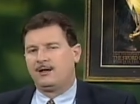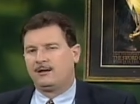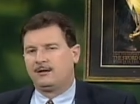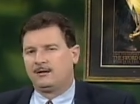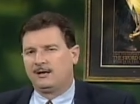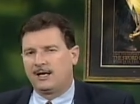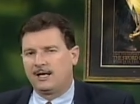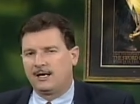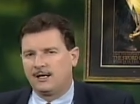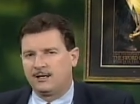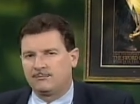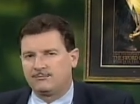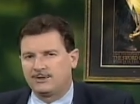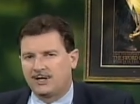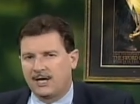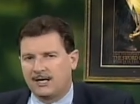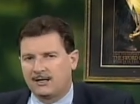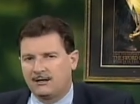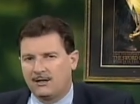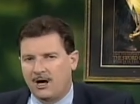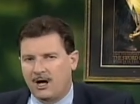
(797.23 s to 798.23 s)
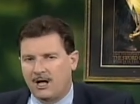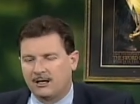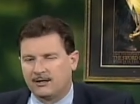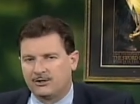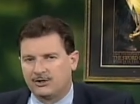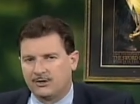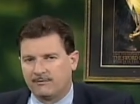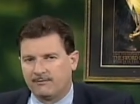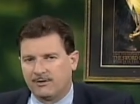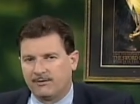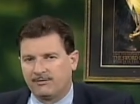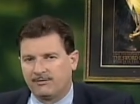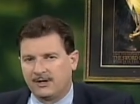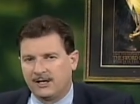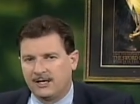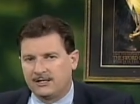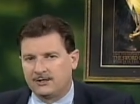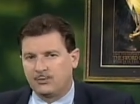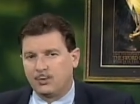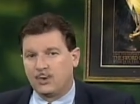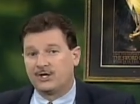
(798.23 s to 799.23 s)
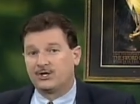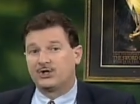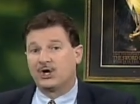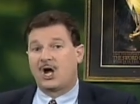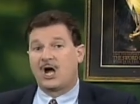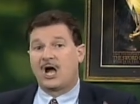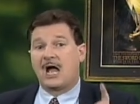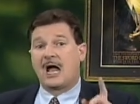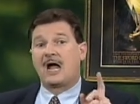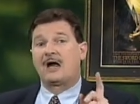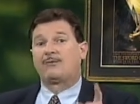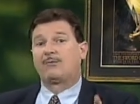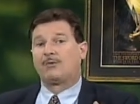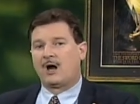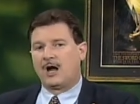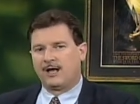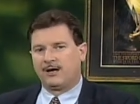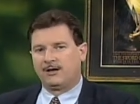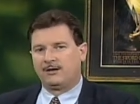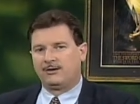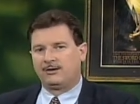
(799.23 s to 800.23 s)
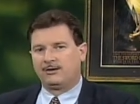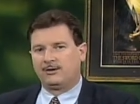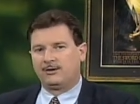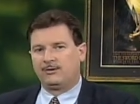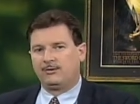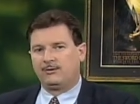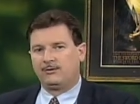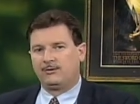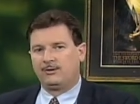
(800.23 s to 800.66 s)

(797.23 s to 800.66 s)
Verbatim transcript: let him take knowledge of the things which I write unto you,